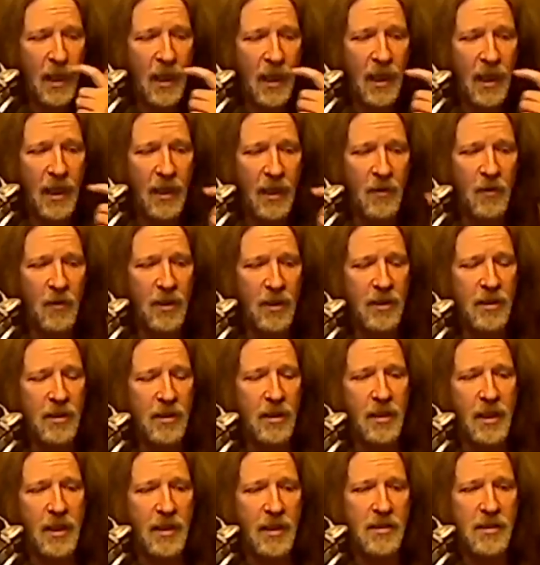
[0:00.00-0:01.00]
And one of
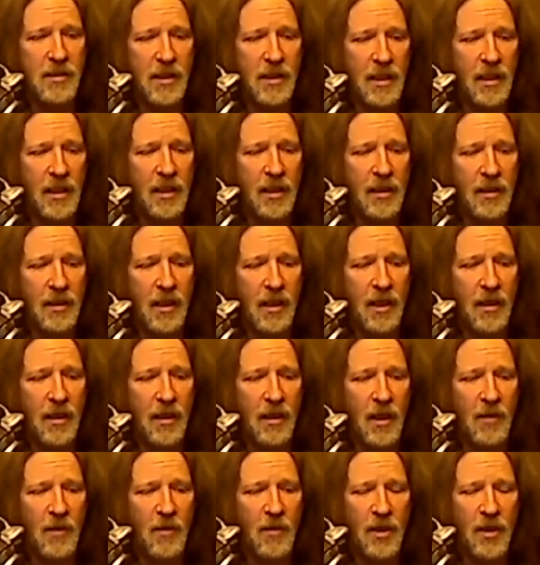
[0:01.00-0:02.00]
the things that
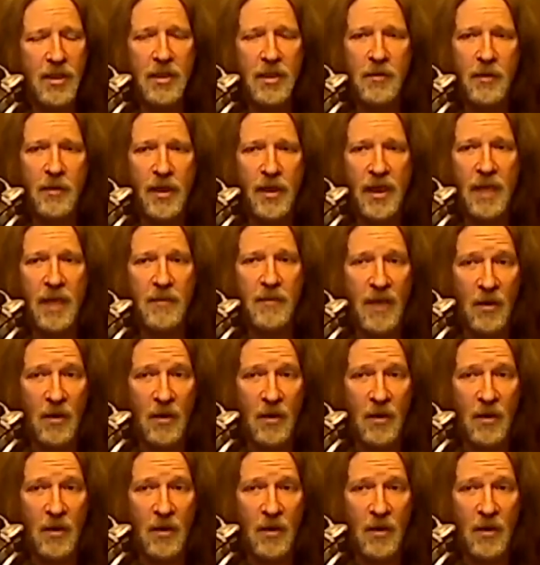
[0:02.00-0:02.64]
I wanted to bring up,